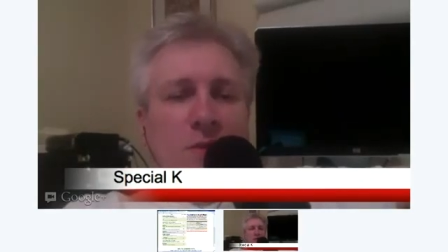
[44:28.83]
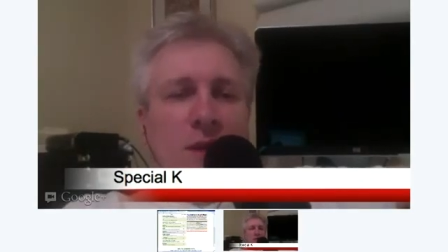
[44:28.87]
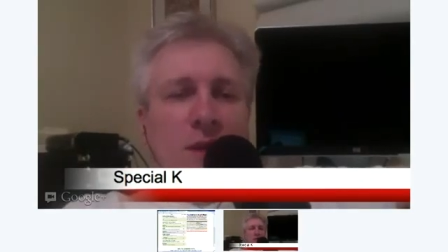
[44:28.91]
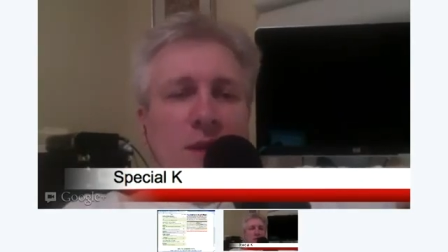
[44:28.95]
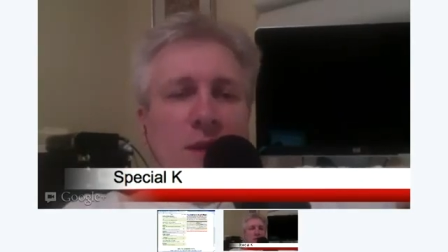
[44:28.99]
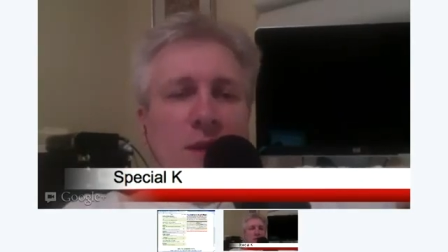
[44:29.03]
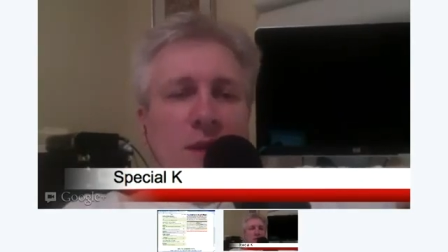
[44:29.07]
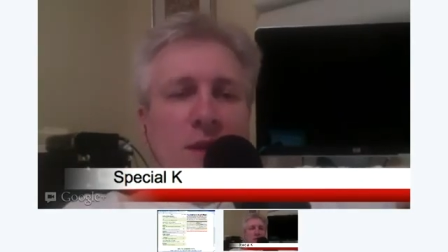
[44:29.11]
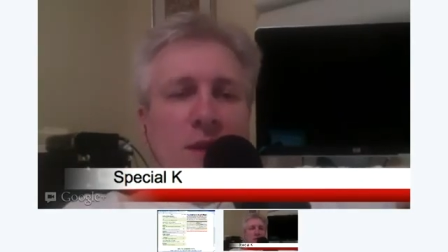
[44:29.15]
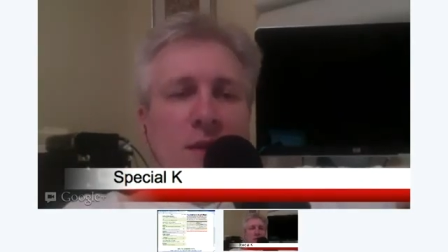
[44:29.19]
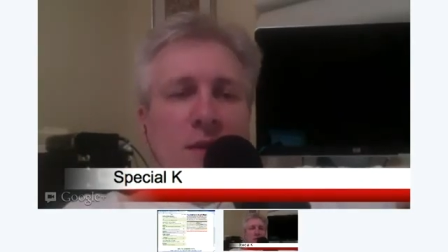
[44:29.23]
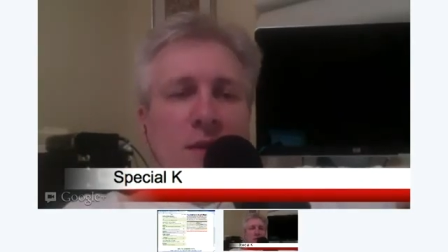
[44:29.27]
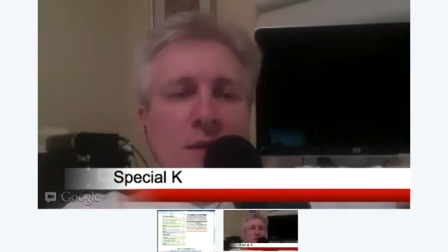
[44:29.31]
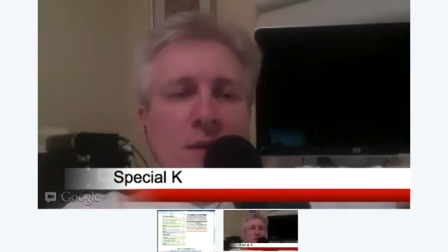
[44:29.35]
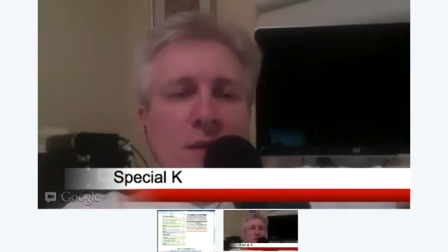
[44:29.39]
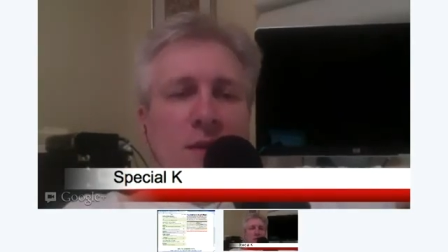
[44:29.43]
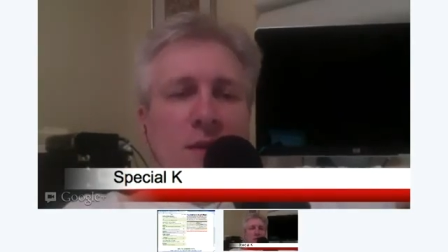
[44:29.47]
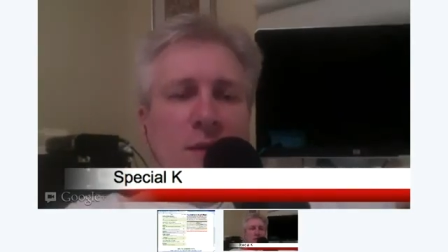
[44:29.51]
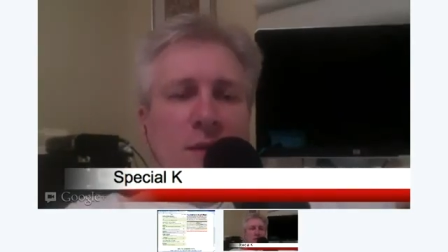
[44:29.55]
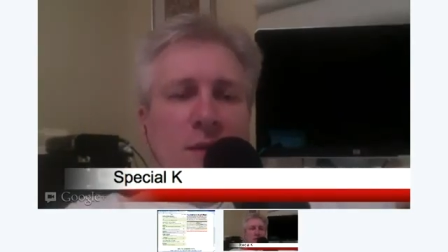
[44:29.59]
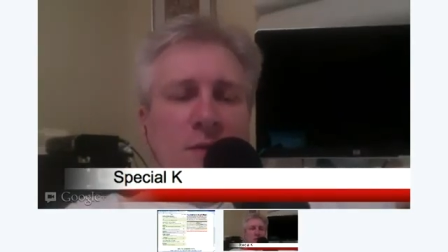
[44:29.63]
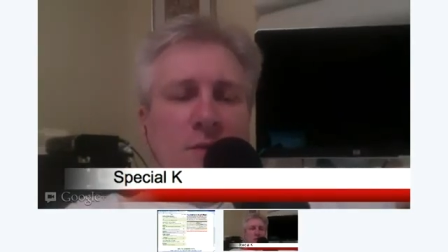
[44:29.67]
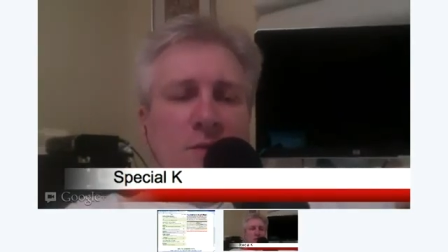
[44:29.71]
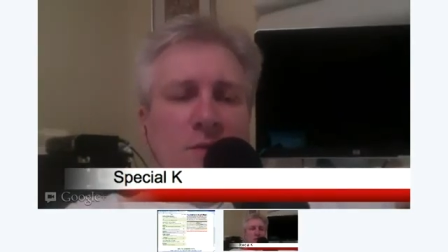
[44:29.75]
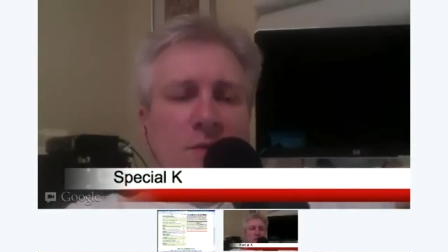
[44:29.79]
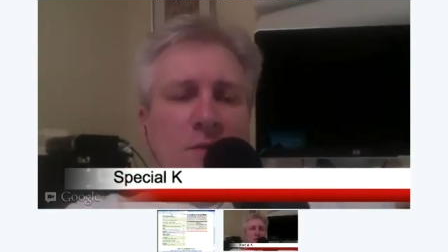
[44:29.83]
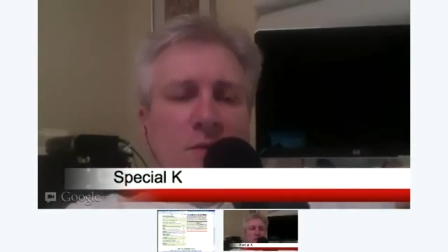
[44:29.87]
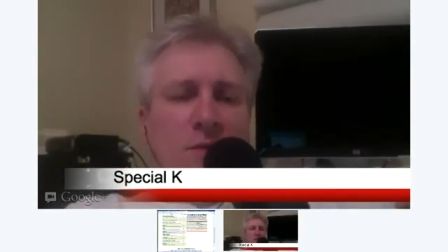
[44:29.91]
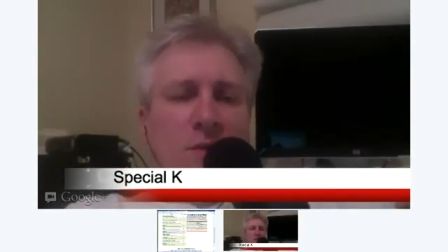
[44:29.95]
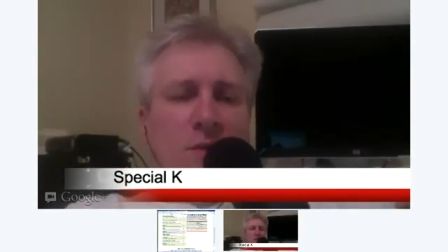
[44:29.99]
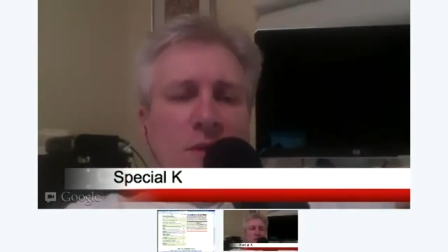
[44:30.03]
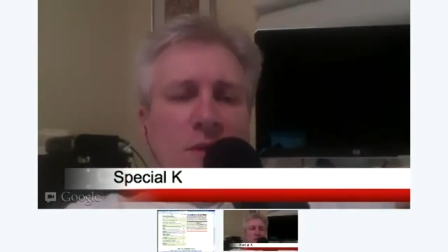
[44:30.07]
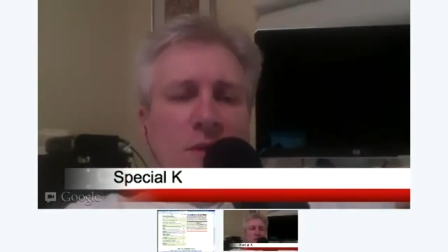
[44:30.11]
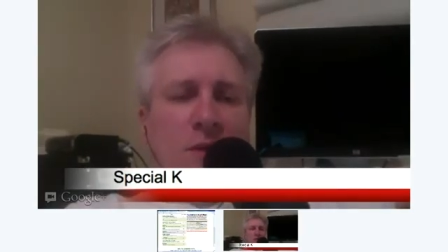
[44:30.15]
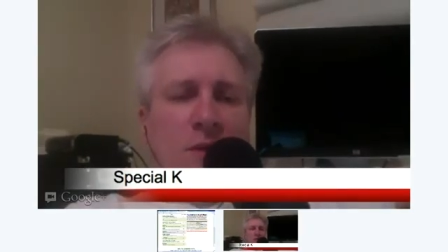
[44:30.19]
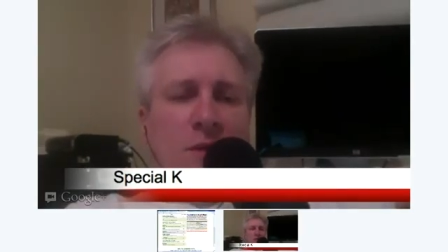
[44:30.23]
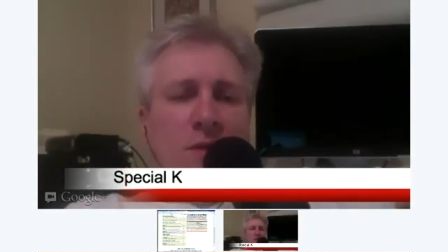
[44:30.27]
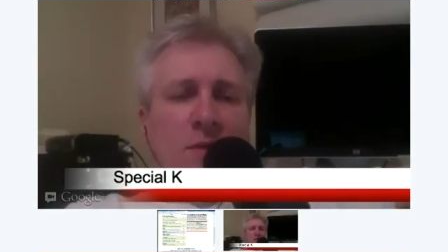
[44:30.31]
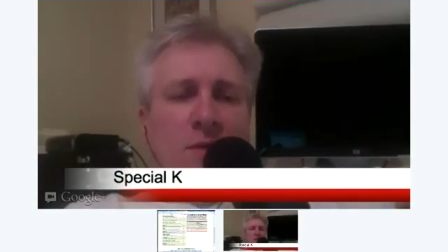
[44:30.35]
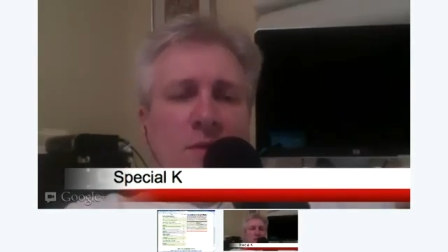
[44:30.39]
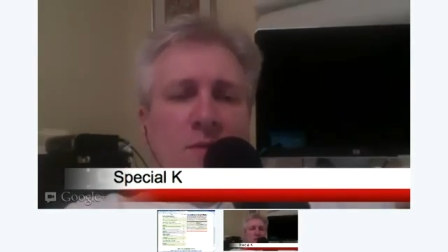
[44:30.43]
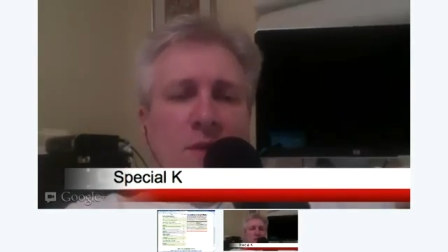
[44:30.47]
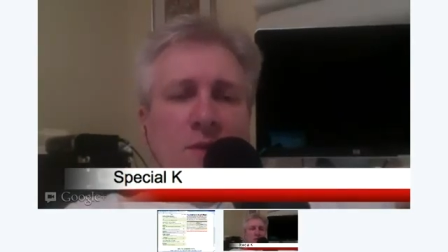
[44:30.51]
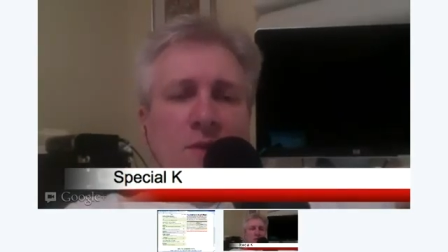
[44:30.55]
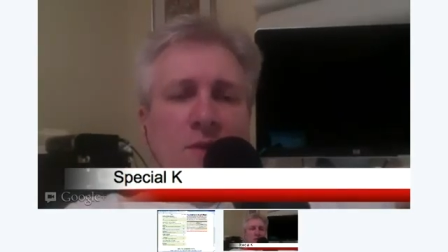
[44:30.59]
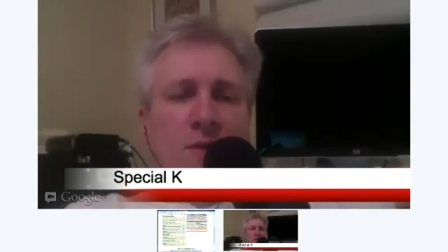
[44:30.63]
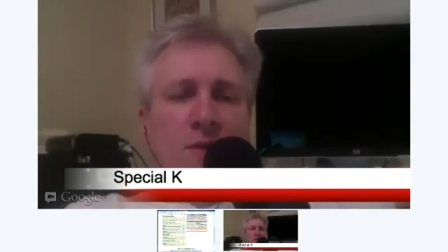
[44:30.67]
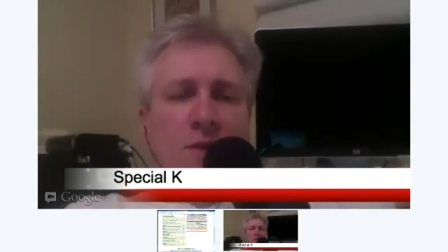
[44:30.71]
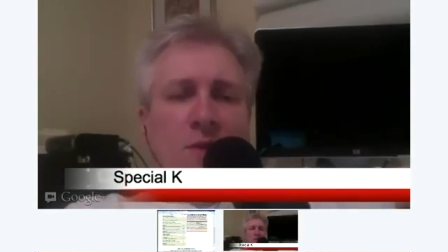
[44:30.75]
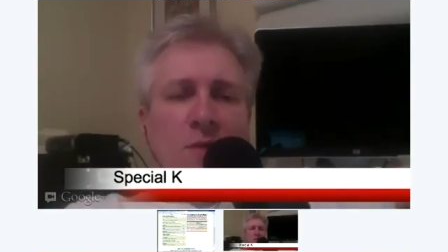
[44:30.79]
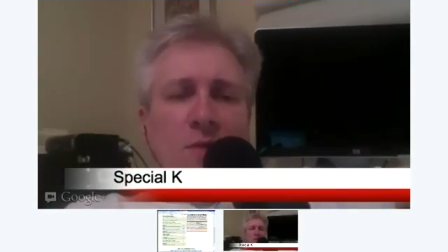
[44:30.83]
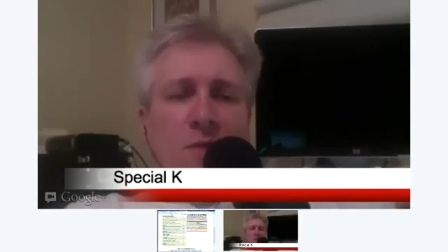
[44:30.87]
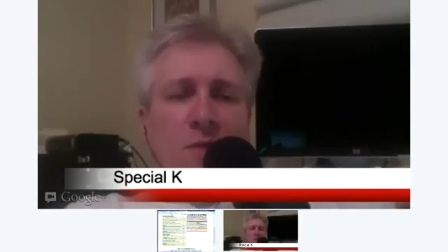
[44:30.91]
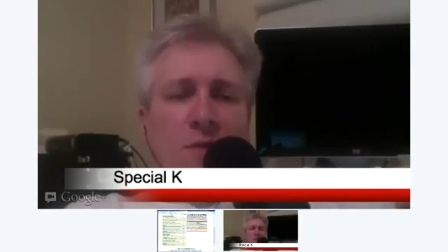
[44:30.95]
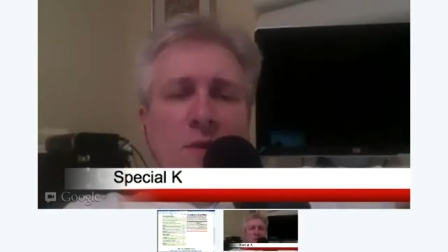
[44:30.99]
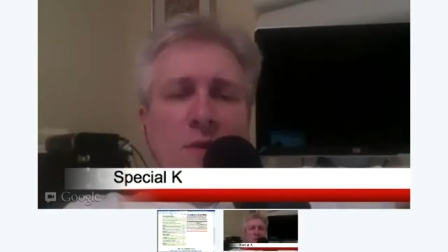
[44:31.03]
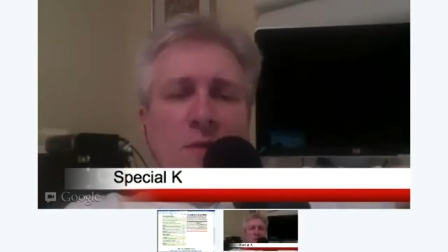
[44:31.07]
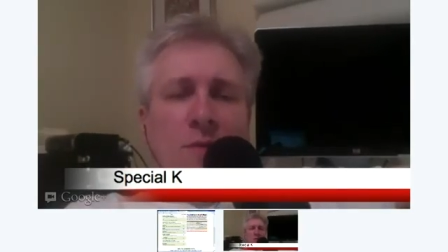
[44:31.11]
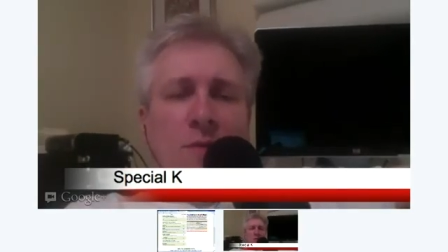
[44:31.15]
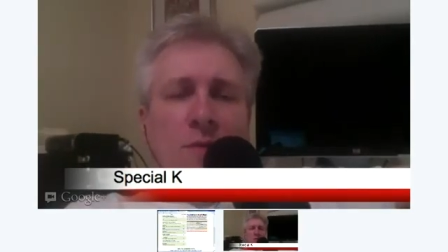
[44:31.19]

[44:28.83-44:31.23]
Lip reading: and it's there's actually a